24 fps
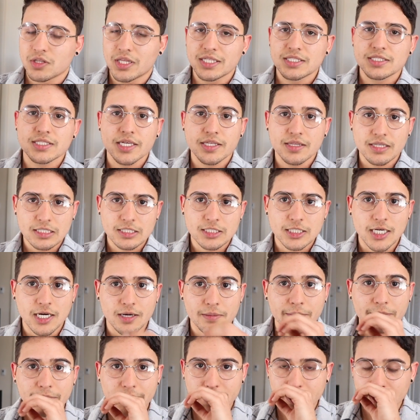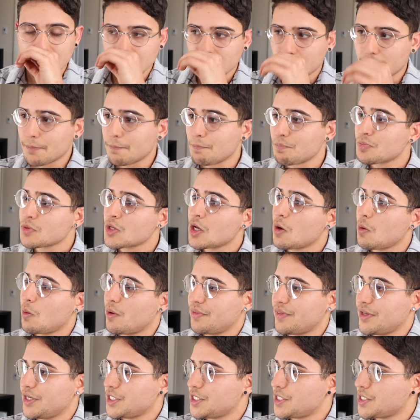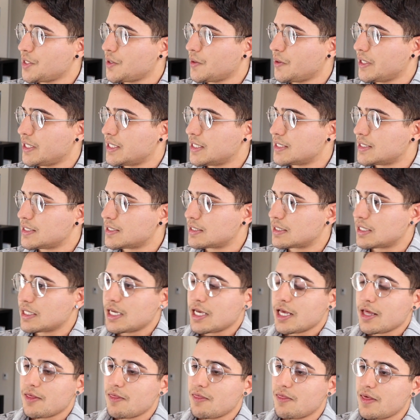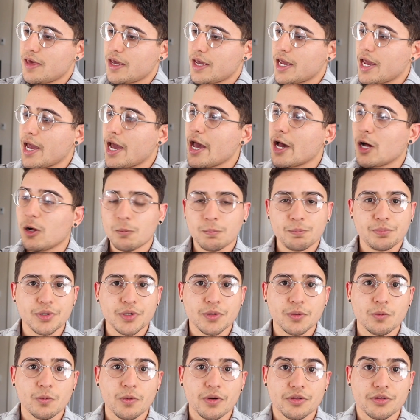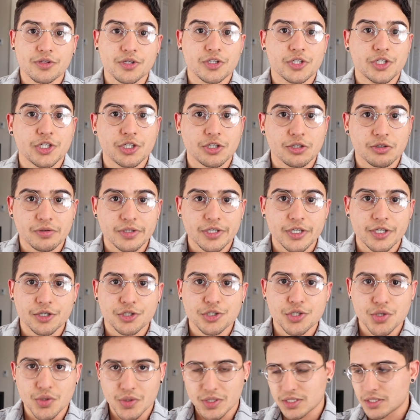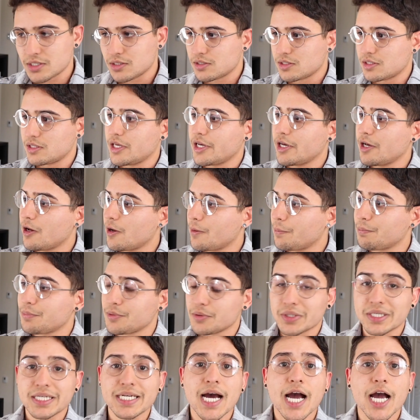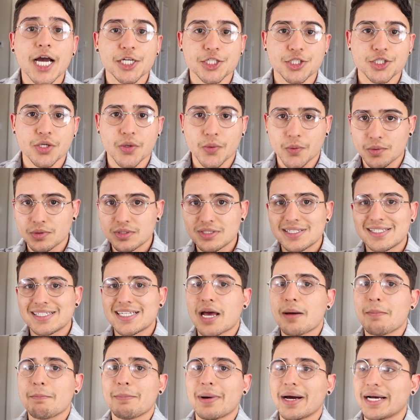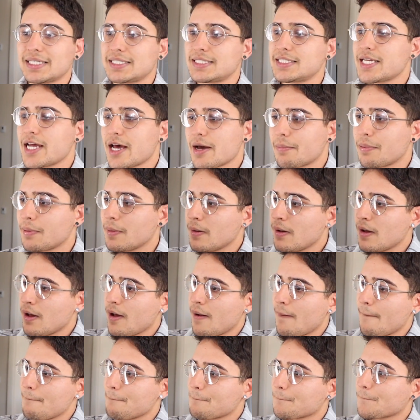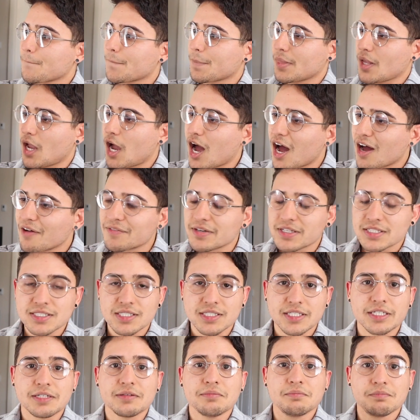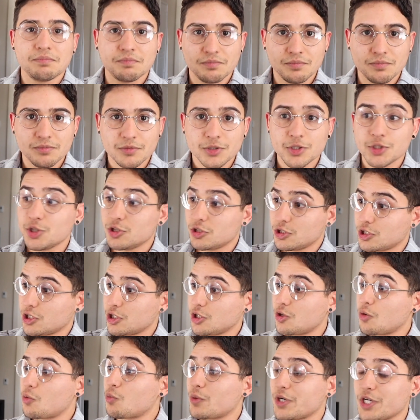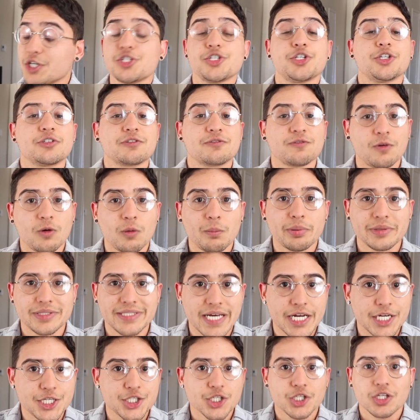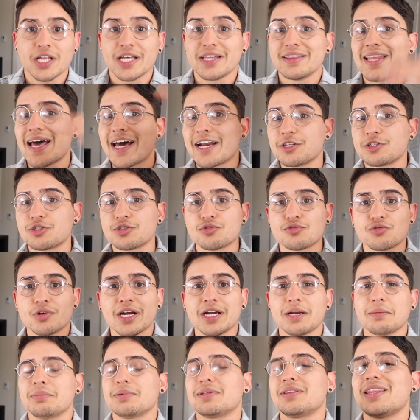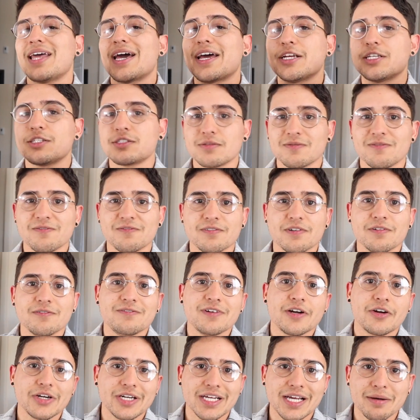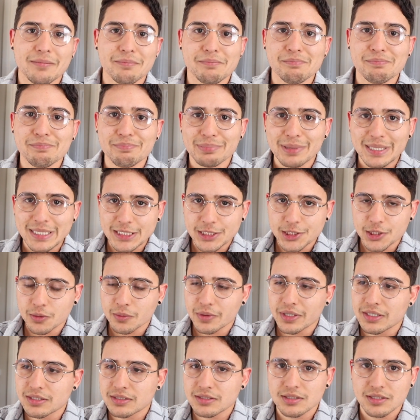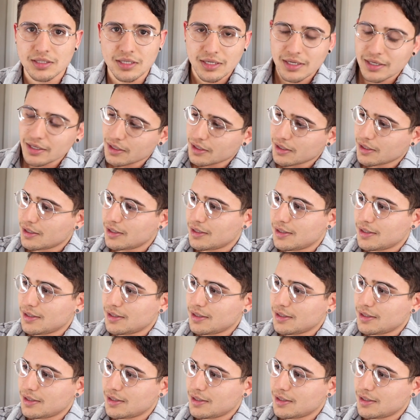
So let's say this company, what they do is they help you with your career choices and they help you guide you step by step. Obviously, you're gonna reach your full potential, and that is great, but that is a very ambiguous